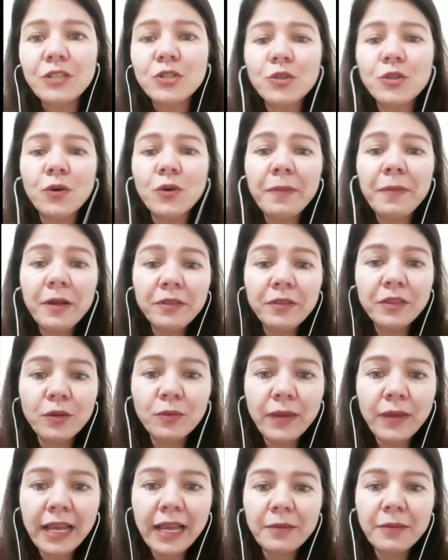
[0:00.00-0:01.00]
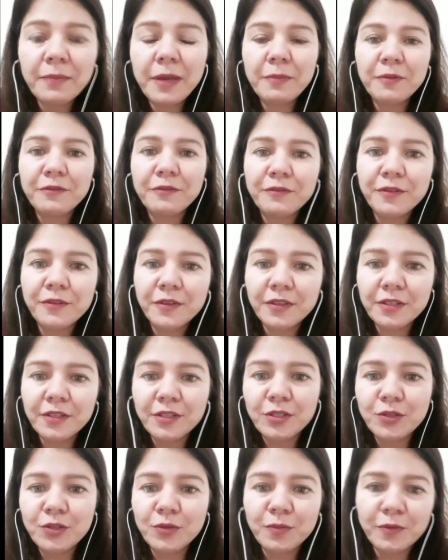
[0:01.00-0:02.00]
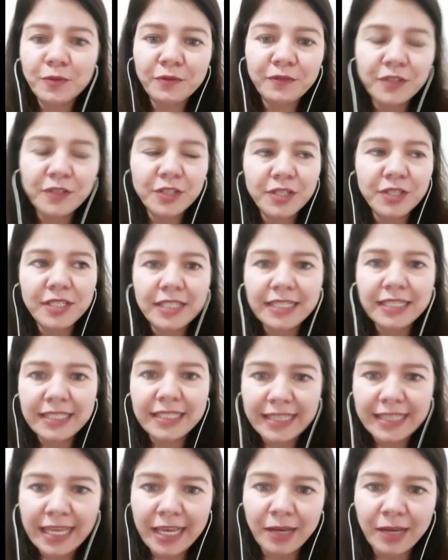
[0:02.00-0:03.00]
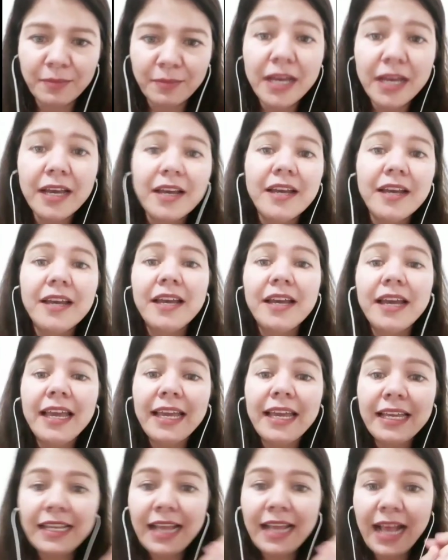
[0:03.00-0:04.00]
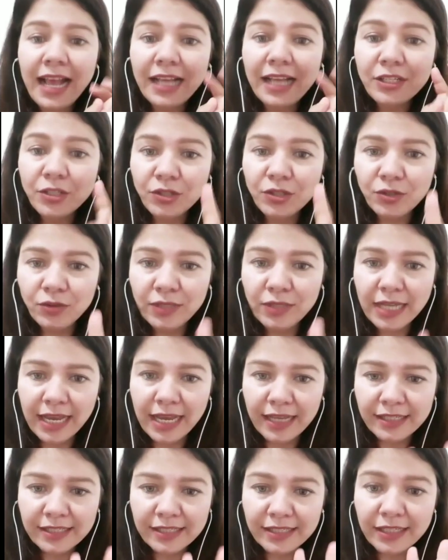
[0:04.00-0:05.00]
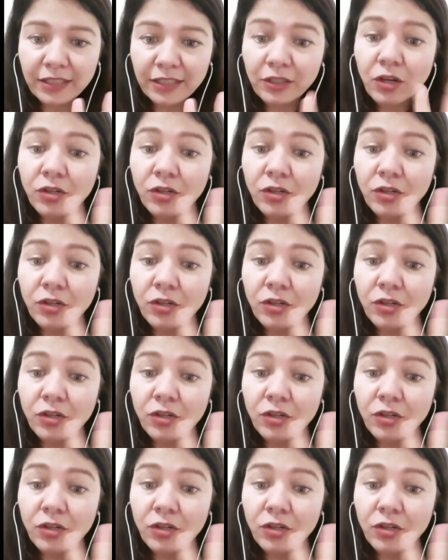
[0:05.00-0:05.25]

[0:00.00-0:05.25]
So about the writing paper for the C2 Proficiency exam, it has two tasks.